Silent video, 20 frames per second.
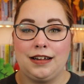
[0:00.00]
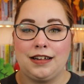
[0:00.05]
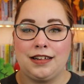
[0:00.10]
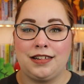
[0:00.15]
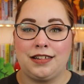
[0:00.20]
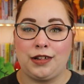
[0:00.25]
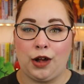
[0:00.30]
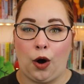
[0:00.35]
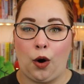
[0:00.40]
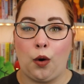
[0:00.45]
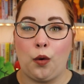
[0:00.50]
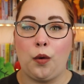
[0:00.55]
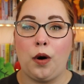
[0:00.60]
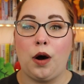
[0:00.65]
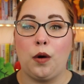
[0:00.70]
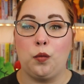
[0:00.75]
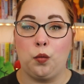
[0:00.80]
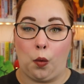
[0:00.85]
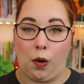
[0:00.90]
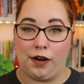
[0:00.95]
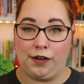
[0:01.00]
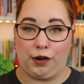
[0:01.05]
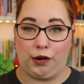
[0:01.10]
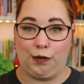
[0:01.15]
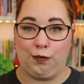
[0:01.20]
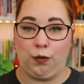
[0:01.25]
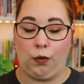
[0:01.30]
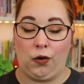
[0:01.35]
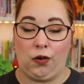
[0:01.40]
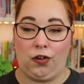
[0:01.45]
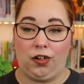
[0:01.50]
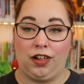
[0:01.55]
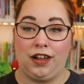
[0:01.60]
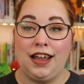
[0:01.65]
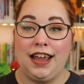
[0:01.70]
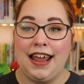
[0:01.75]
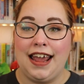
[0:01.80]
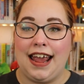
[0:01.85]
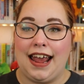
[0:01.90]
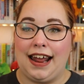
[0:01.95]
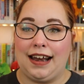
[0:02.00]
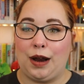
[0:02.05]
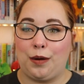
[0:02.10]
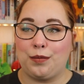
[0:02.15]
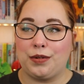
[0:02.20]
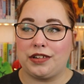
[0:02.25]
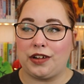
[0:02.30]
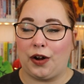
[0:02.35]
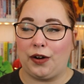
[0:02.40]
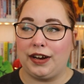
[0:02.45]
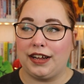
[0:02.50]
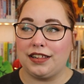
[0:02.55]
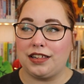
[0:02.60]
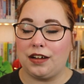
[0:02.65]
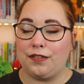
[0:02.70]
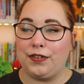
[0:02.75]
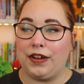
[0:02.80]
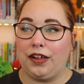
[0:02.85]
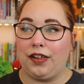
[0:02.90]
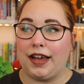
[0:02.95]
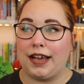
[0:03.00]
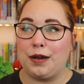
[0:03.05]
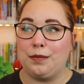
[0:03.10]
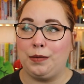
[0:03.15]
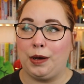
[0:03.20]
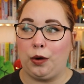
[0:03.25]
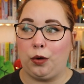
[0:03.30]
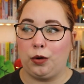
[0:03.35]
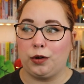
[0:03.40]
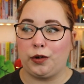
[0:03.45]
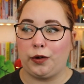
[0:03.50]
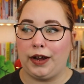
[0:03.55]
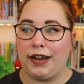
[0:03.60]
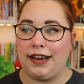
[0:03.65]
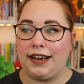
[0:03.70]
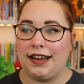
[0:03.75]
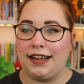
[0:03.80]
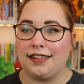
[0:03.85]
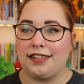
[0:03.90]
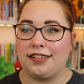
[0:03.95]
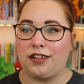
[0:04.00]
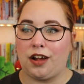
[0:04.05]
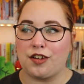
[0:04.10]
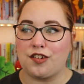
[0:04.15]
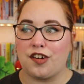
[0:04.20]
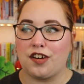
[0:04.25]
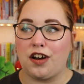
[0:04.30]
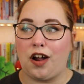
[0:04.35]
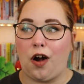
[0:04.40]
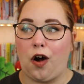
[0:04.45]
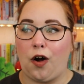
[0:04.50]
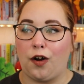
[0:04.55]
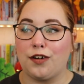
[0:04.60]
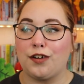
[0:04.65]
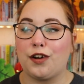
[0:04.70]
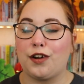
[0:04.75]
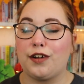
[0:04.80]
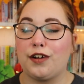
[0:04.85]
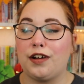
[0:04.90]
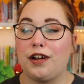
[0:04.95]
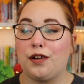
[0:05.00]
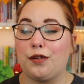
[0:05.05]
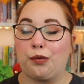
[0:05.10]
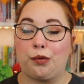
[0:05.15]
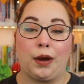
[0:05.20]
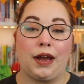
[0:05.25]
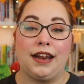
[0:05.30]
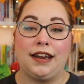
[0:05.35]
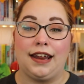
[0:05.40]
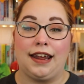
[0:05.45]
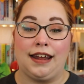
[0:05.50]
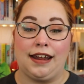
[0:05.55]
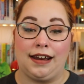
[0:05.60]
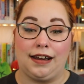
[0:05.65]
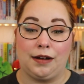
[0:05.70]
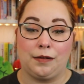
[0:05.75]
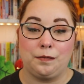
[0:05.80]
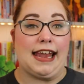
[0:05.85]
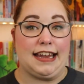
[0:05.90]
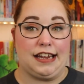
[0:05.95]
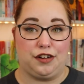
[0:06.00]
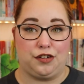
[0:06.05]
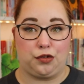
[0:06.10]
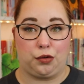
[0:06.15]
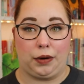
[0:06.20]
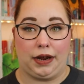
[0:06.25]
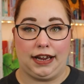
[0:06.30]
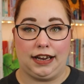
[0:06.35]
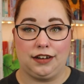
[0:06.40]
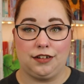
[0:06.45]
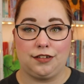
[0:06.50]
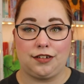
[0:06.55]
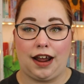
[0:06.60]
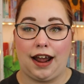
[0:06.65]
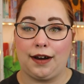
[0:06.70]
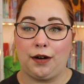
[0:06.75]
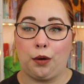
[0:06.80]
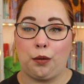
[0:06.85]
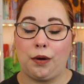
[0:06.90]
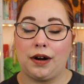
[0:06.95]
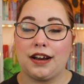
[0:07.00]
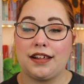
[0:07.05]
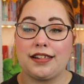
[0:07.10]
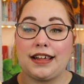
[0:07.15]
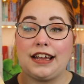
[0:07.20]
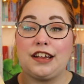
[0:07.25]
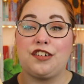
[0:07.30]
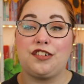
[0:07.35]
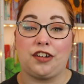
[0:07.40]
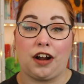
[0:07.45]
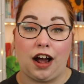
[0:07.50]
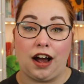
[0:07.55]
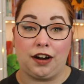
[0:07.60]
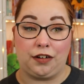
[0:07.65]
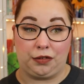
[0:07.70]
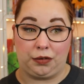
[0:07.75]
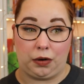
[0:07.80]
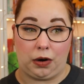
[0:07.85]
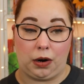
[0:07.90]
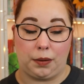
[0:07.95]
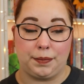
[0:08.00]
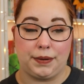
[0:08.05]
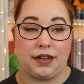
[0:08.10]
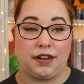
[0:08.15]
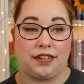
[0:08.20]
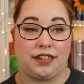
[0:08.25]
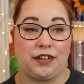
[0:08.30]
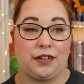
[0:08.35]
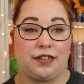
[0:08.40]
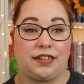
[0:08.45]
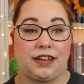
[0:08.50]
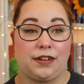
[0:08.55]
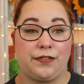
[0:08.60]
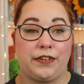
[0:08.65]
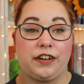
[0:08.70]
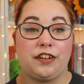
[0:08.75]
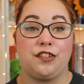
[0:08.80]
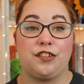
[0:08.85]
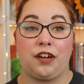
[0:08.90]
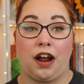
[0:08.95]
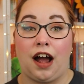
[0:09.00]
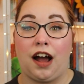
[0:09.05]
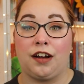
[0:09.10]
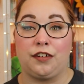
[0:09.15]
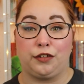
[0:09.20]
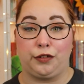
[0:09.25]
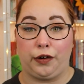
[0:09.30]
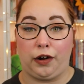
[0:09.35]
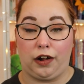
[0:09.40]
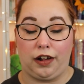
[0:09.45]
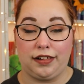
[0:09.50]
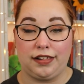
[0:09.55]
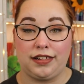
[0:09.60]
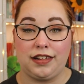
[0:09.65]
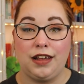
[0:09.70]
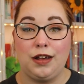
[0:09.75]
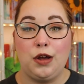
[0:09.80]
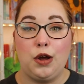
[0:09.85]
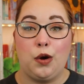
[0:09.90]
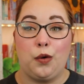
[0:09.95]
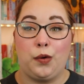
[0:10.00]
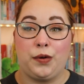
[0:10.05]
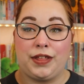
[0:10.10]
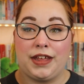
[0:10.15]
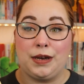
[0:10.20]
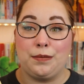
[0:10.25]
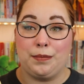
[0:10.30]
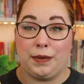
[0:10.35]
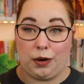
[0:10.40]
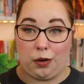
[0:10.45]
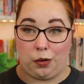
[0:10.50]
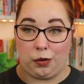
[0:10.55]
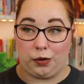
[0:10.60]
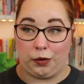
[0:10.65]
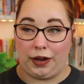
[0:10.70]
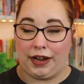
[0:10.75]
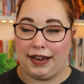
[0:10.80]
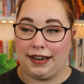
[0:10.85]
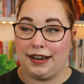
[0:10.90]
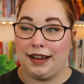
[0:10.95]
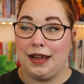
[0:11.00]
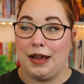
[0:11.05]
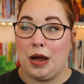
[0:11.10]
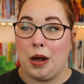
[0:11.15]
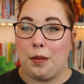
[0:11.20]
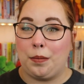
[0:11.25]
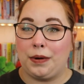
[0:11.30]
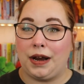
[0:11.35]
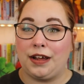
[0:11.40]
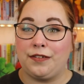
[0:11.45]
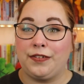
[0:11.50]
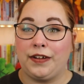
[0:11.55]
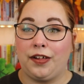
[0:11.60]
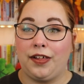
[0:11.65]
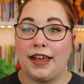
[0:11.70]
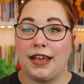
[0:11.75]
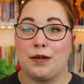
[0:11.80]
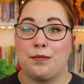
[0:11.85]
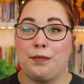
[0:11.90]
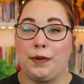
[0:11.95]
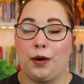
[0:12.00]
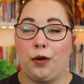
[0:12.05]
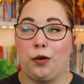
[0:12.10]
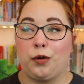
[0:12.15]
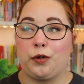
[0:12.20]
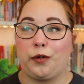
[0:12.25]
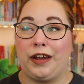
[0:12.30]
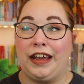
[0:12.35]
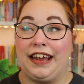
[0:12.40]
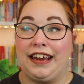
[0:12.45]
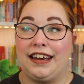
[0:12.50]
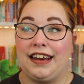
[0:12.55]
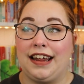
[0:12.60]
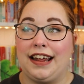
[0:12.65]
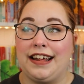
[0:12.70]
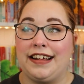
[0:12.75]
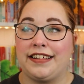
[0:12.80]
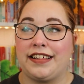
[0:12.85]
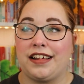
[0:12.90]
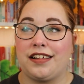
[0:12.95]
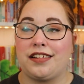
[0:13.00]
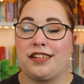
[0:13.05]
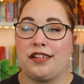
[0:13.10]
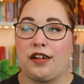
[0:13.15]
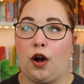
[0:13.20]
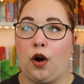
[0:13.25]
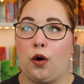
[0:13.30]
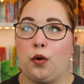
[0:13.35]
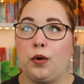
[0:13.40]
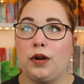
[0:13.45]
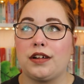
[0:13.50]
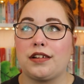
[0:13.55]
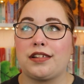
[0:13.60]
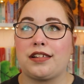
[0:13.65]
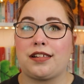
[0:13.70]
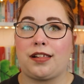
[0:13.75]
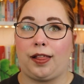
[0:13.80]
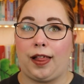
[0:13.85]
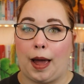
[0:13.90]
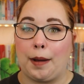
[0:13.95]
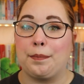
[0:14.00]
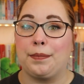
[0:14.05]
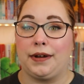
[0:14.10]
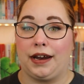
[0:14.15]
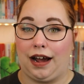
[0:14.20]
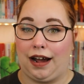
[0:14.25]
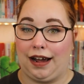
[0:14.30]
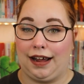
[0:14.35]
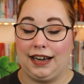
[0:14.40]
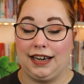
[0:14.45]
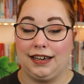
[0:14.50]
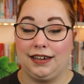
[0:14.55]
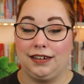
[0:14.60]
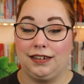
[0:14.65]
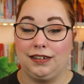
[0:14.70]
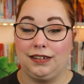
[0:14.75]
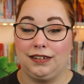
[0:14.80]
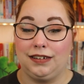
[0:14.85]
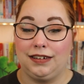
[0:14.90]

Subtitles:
so wonderful. And I'm starting to feel like middle grade is such an underrated age range. I don't want to say genre, because there's different genres within middle grade, but I feel like middle grade is so slept on.